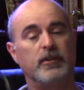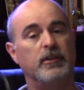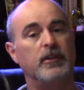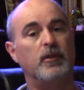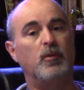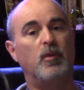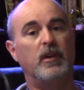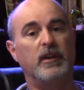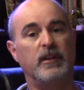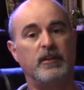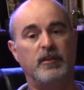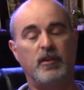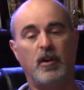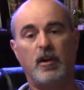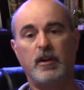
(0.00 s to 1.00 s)
you're going to want to
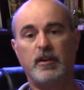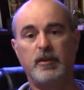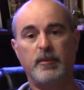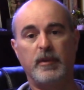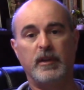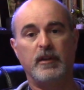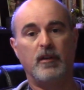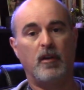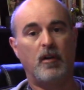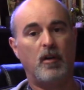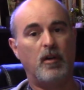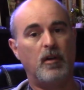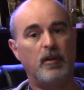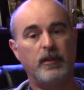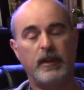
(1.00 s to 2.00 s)
document
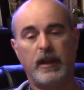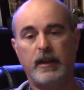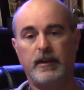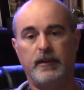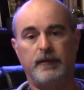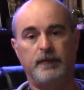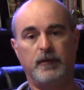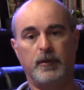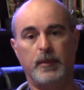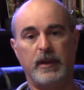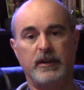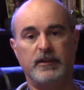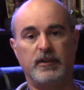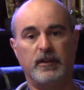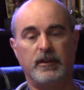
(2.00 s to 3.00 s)
all that
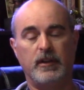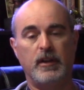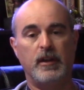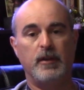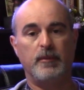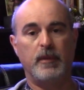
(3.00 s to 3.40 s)
information.